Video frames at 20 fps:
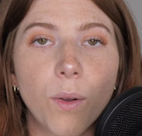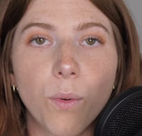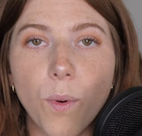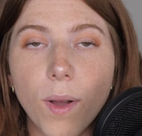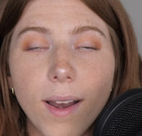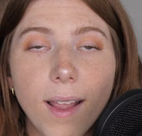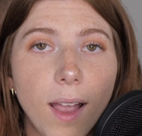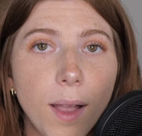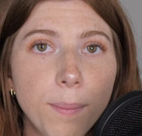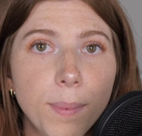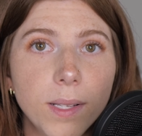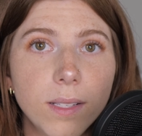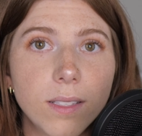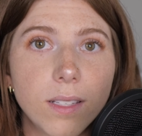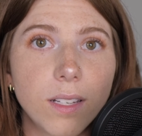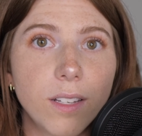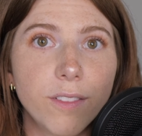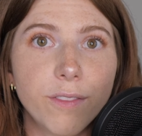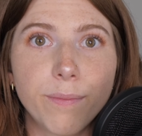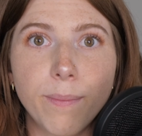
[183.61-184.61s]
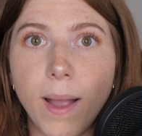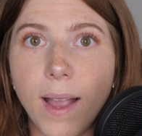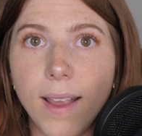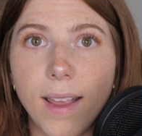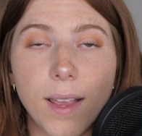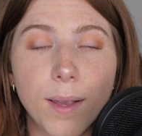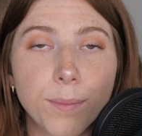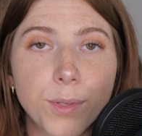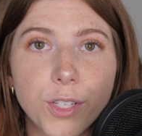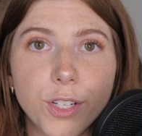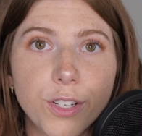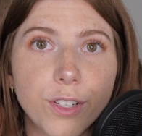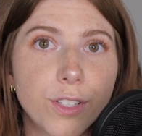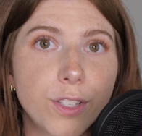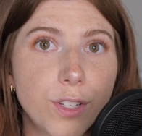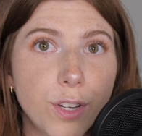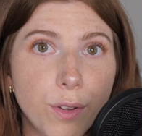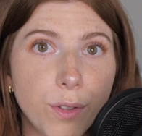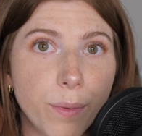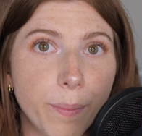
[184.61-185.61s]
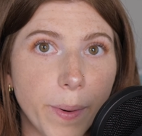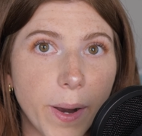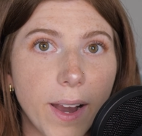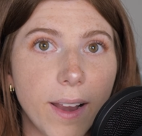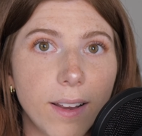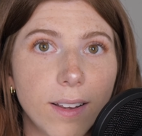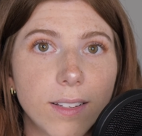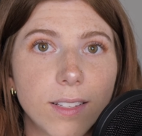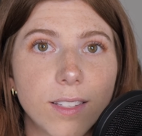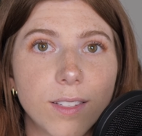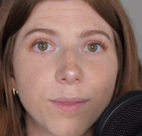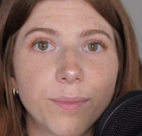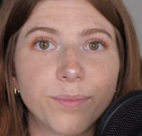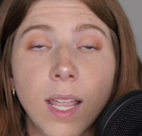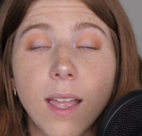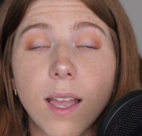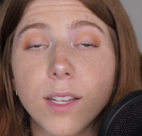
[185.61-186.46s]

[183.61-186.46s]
What happens if my hamster's tooth breaks?